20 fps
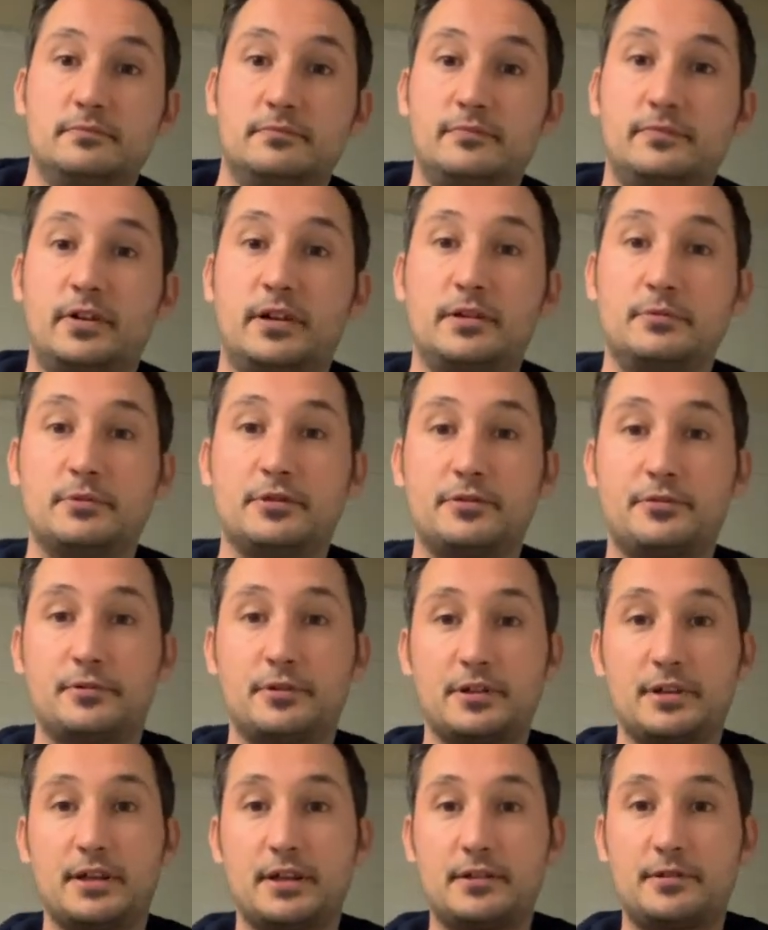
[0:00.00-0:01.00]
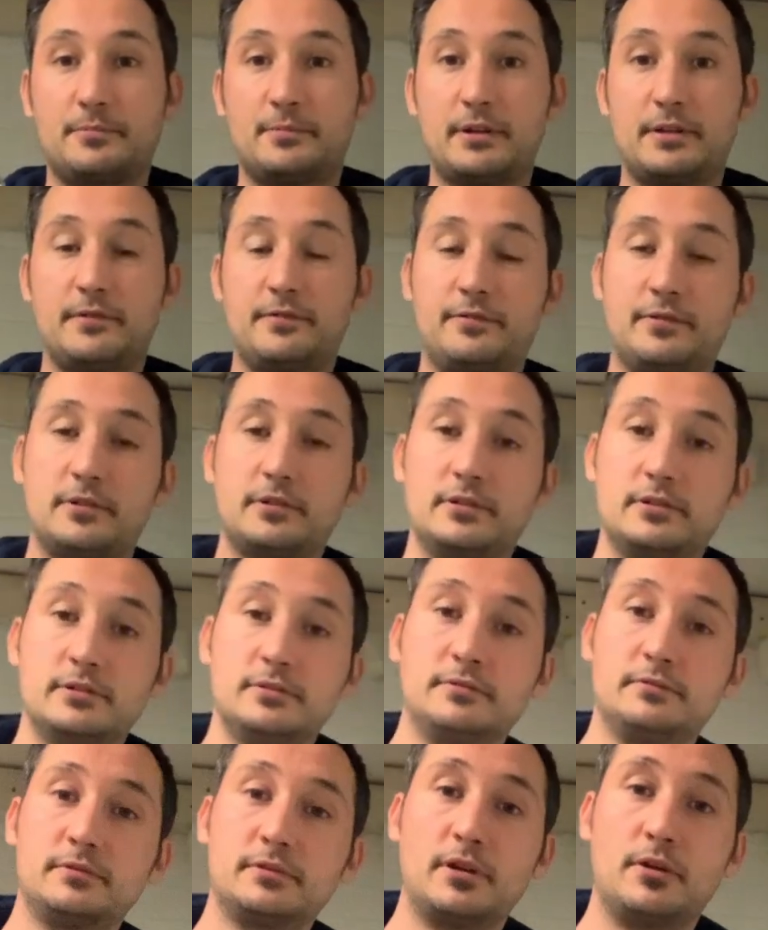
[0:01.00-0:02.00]
Very much what you'd expect for
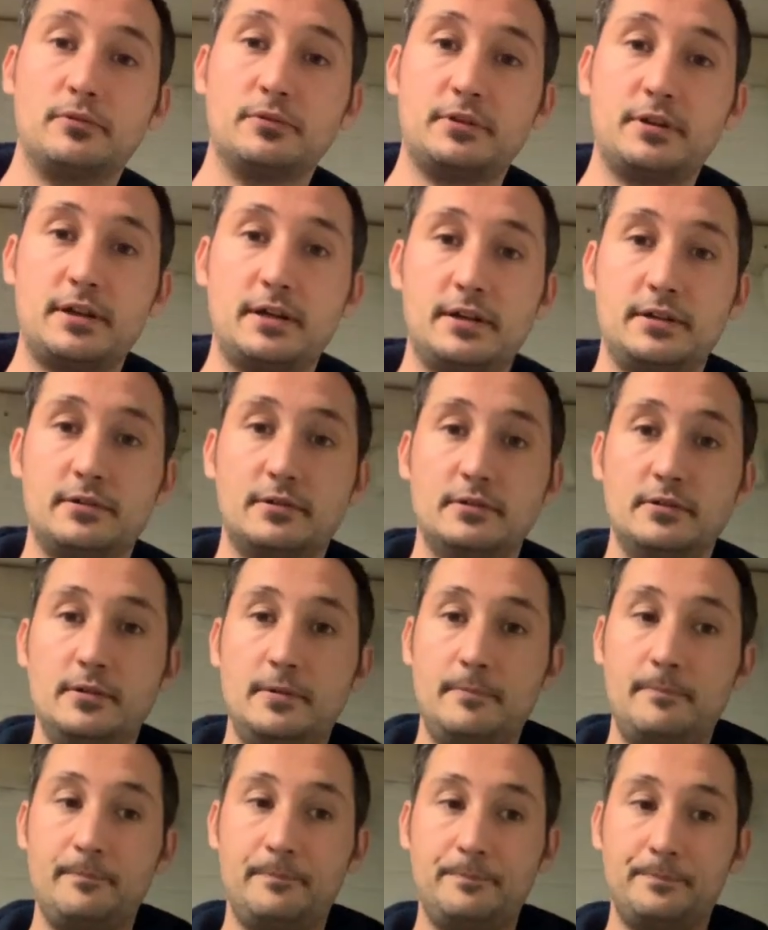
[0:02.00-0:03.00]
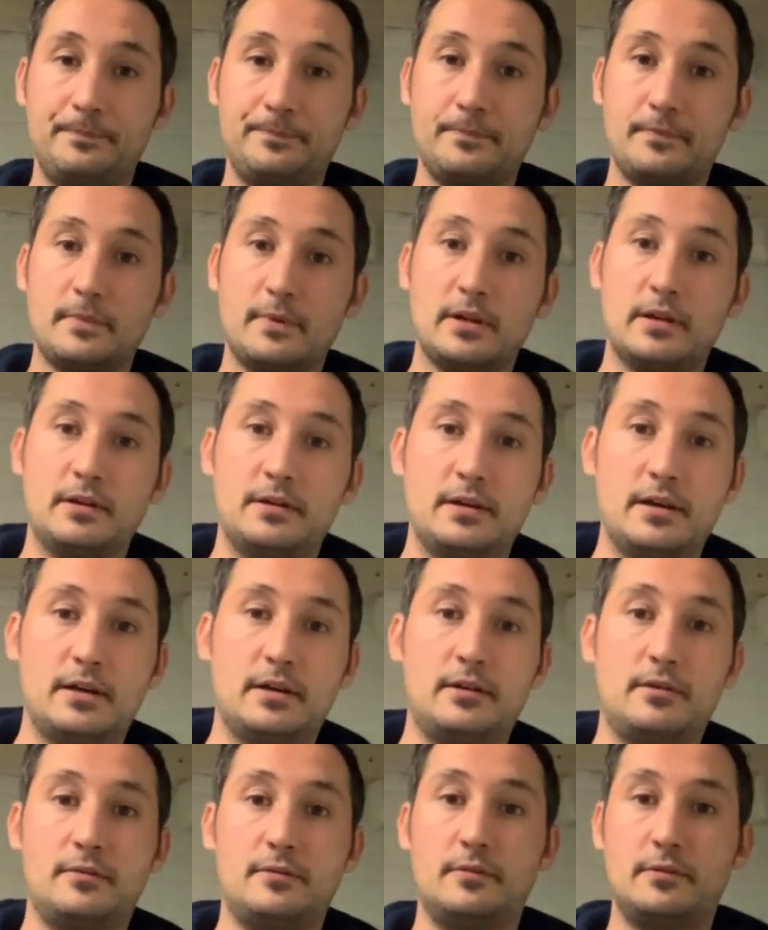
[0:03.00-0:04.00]
a golden ale.
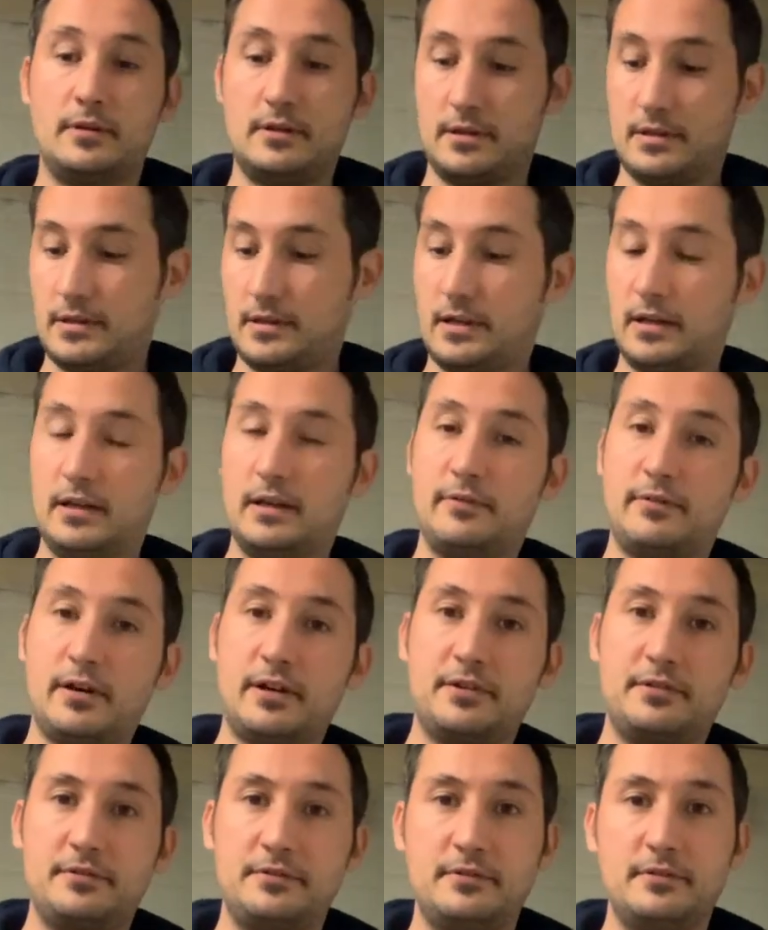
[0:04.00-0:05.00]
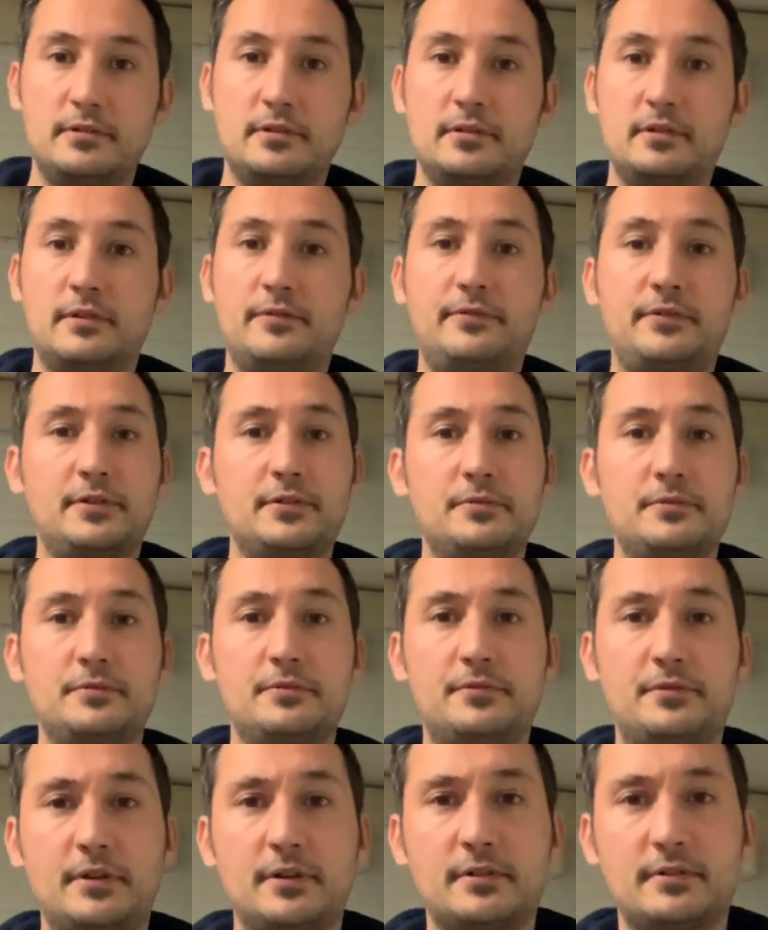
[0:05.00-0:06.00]
Now, I have had a
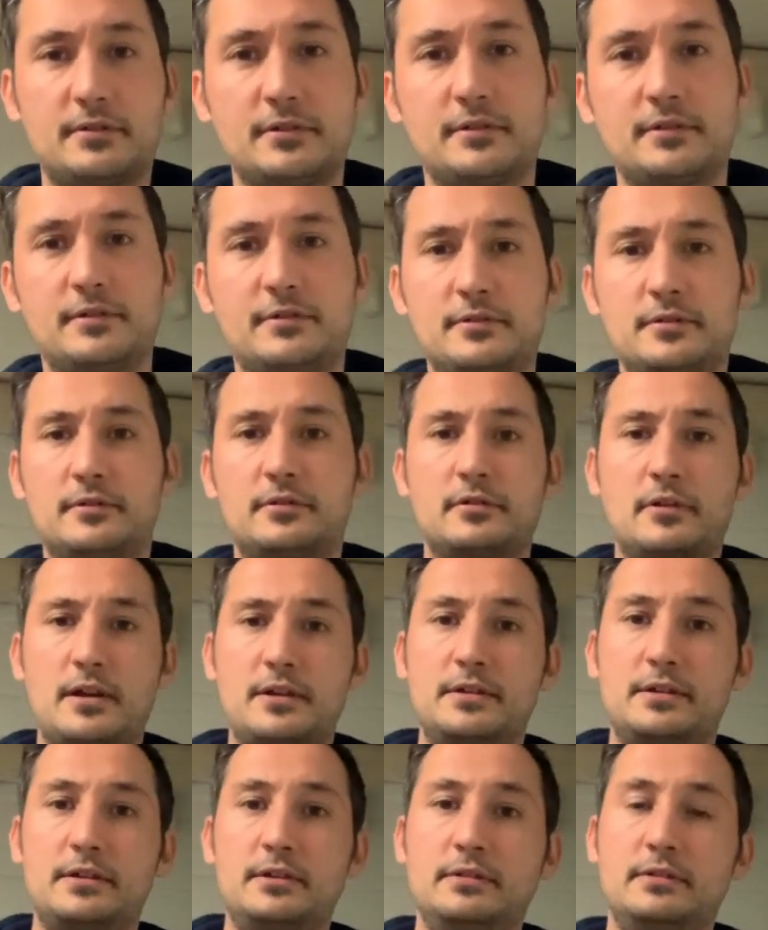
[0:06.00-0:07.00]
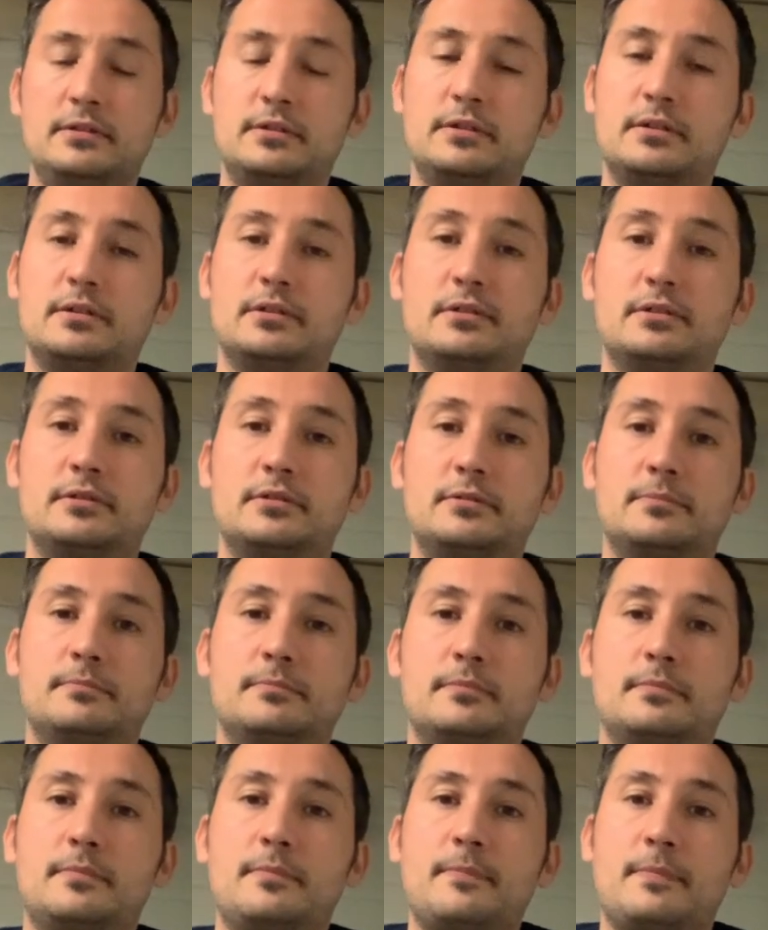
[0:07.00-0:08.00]
few drinks of this already.
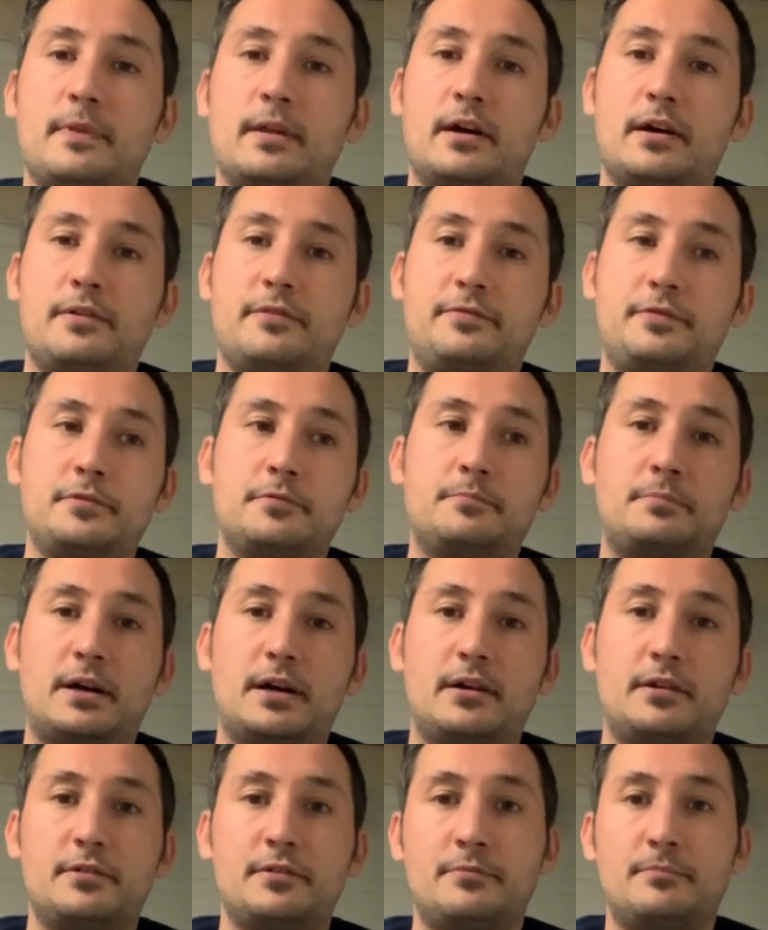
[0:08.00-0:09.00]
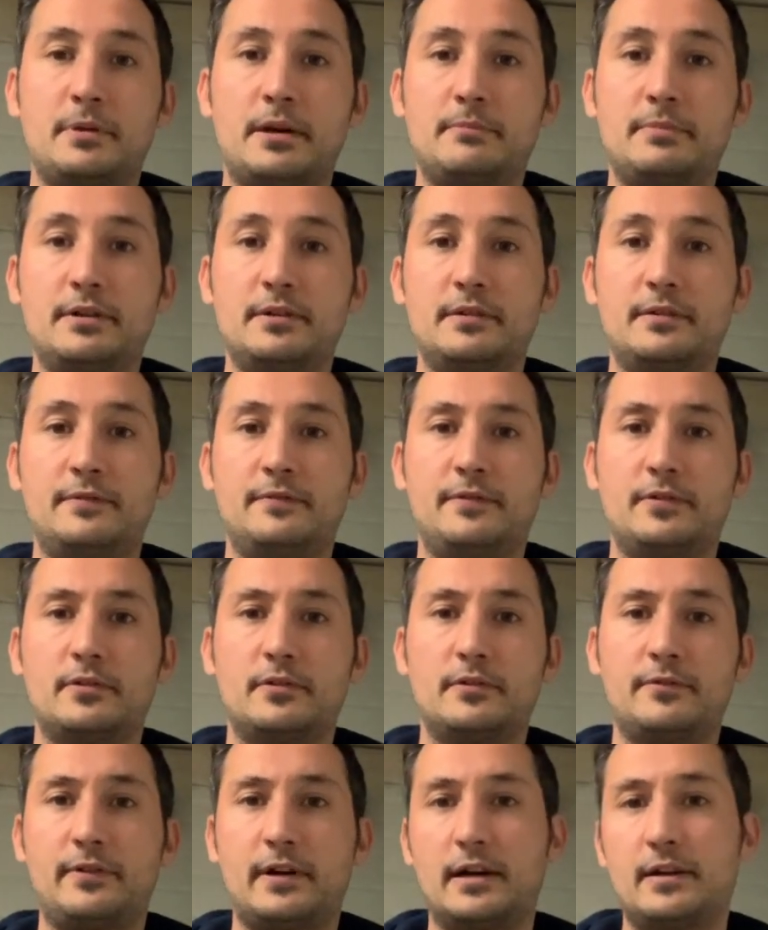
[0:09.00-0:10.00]
Had a few pints maybe
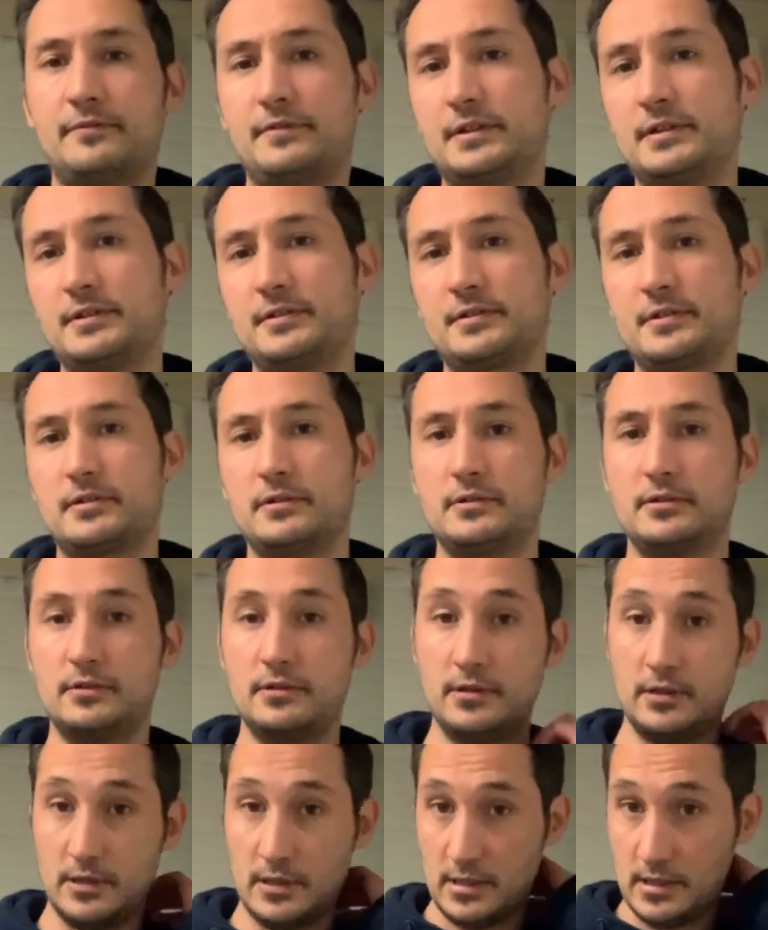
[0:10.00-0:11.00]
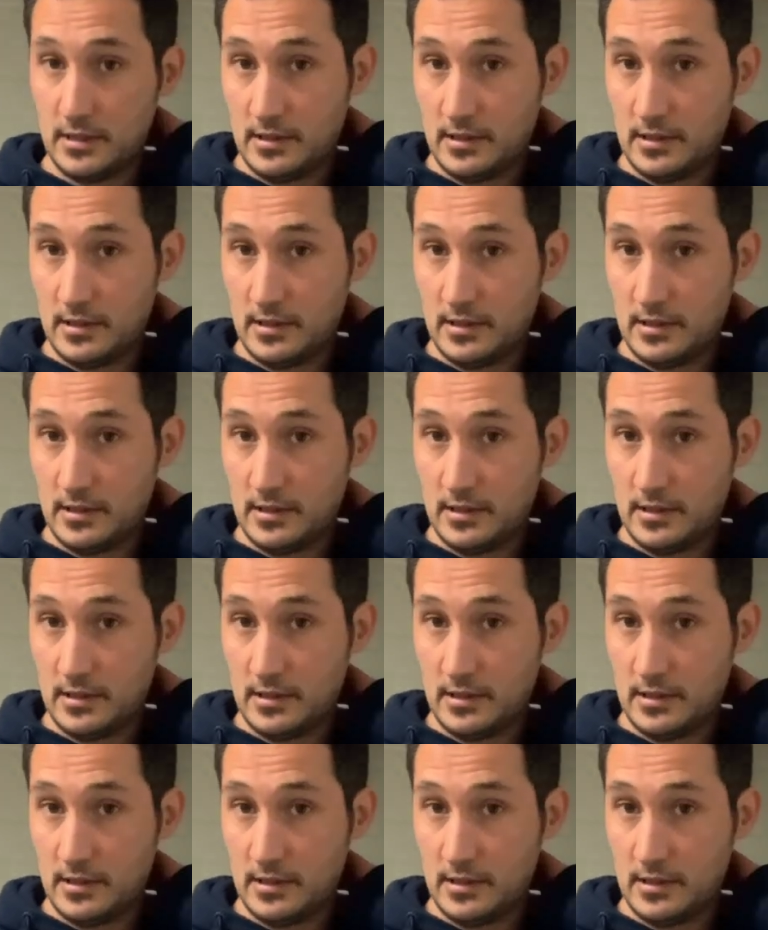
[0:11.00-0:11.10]
4 or 5 days ago.